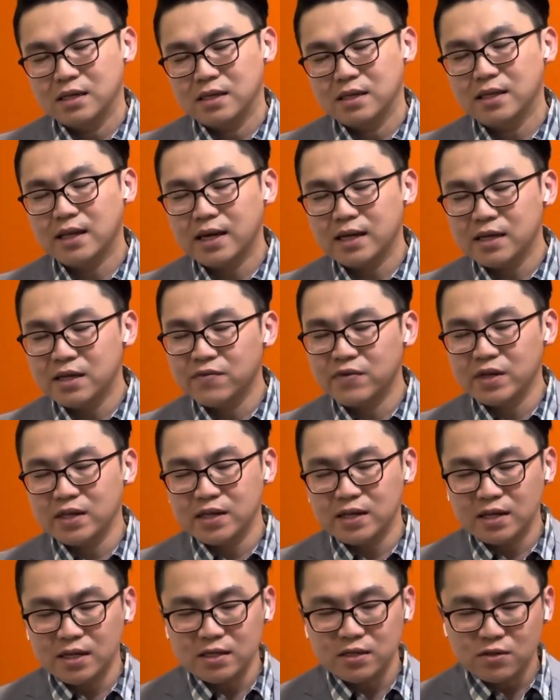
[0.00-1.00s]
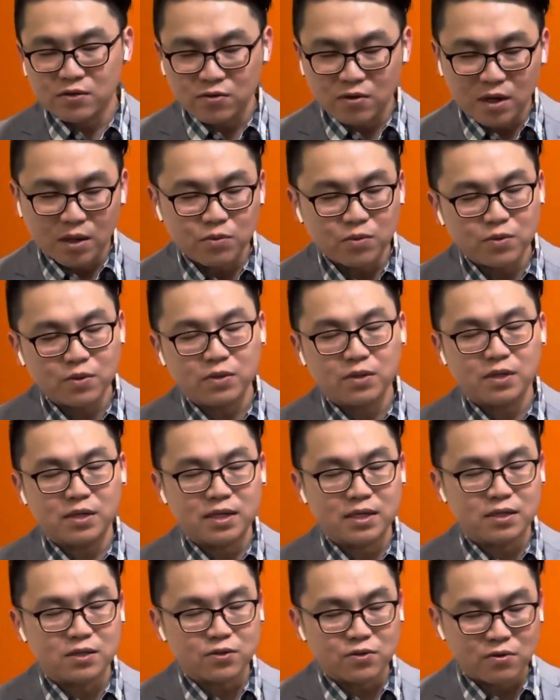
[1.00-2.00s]
that even in our trouble
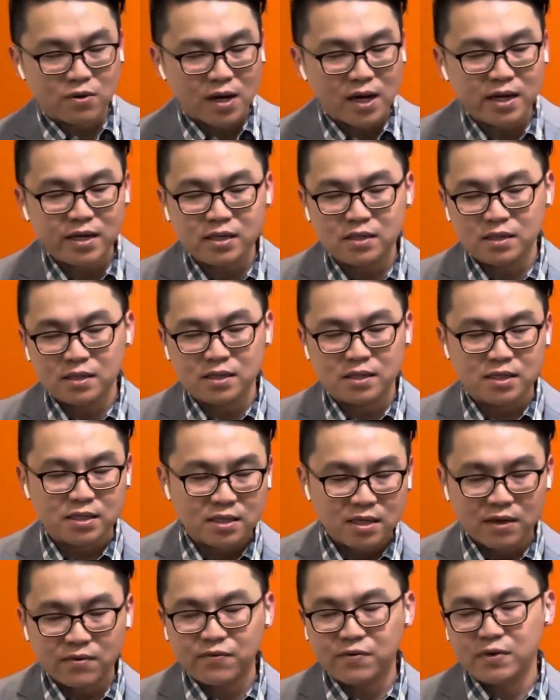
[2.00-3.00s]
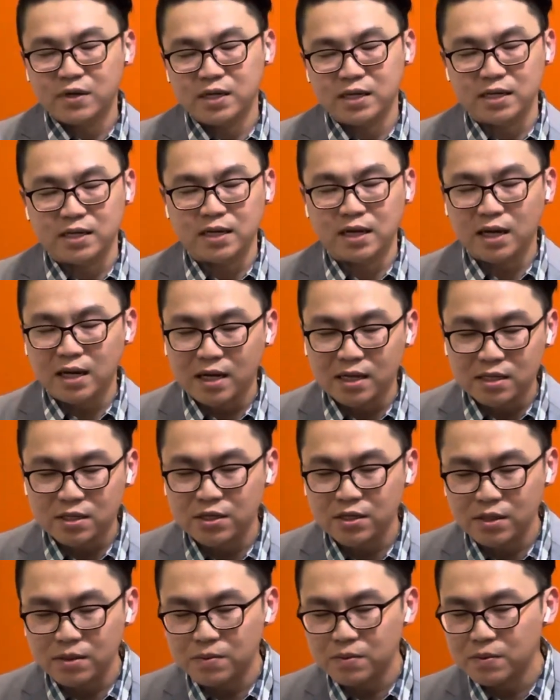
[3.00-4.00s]
and trial and suffering and
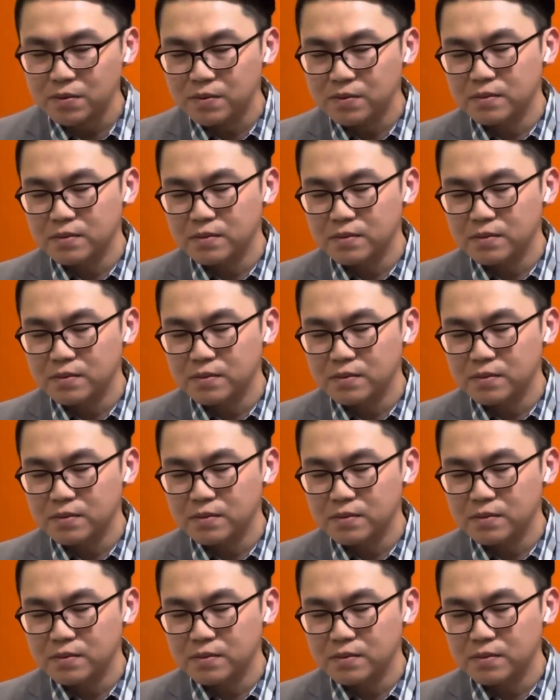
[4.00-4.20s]
hardship,